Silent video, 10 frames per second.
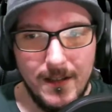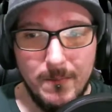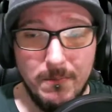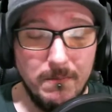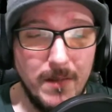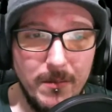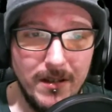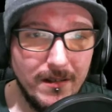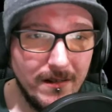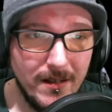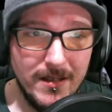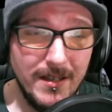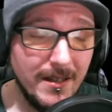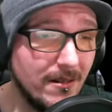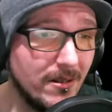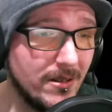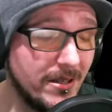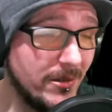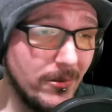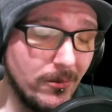maybe a year or
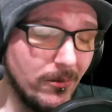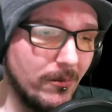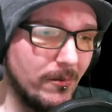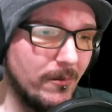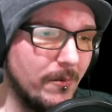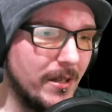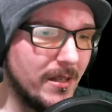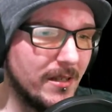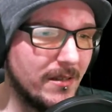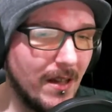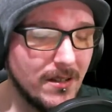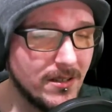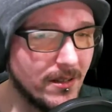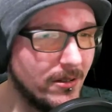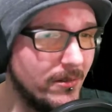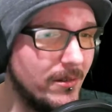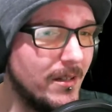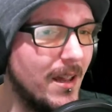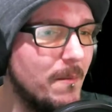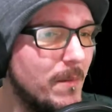two because of how
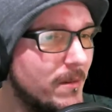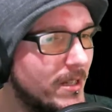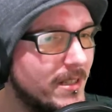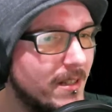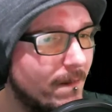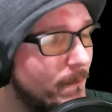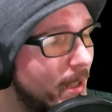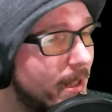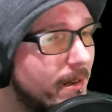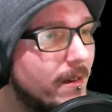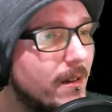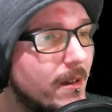secluded I made myself been